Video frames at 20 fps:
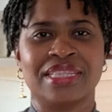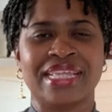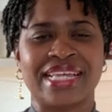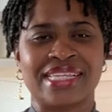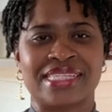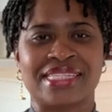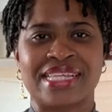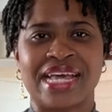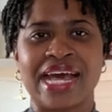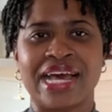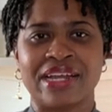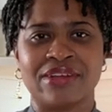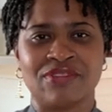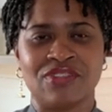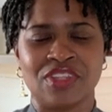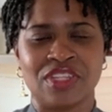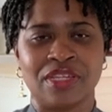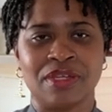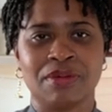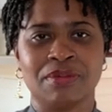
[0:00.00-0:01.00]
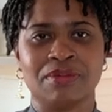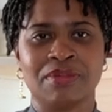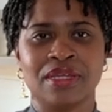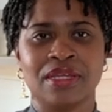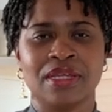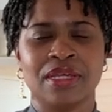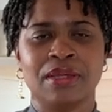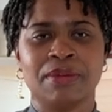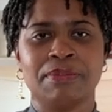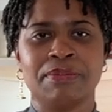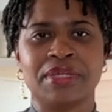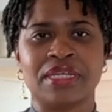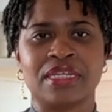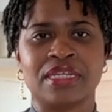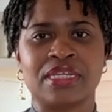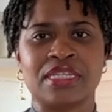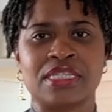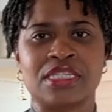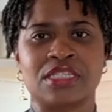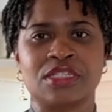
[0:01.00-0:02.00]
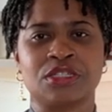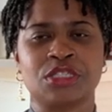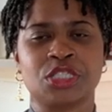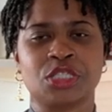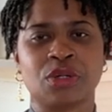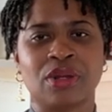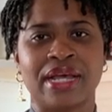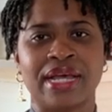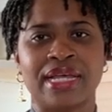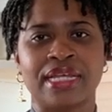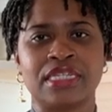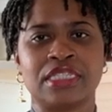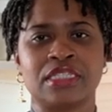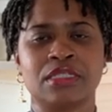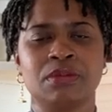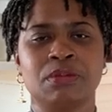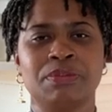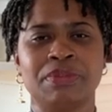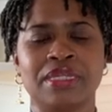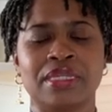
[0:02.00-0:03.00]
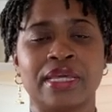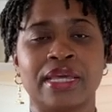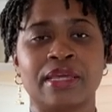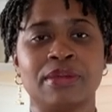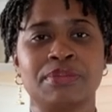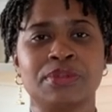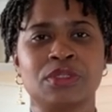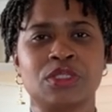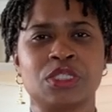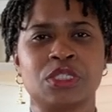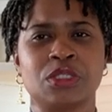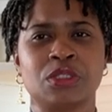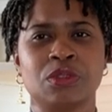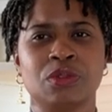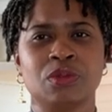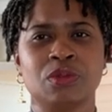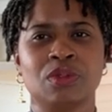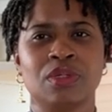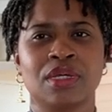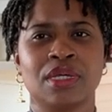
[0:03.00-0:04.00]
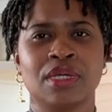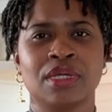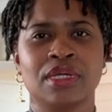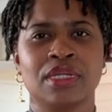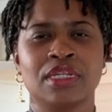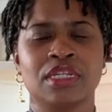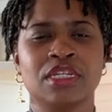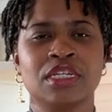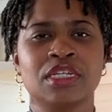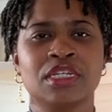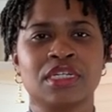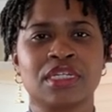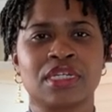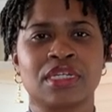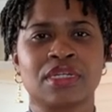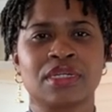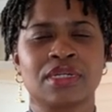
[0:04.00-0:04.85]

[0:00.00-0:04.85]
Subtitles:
that side of them because they're trying to be able to look